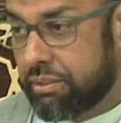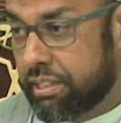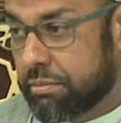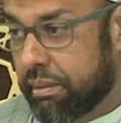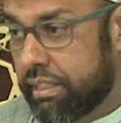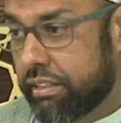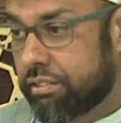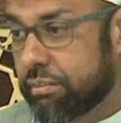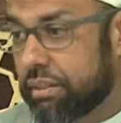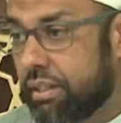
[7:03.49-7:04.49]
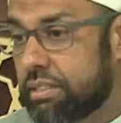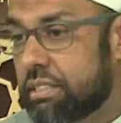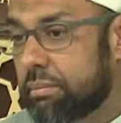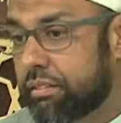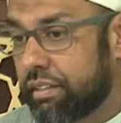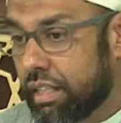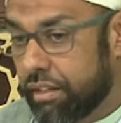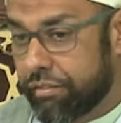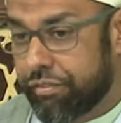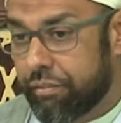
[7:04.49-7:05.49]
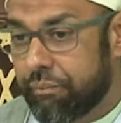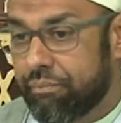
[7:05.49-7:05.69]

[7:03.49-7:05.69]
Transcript: to explain it from the concept of love,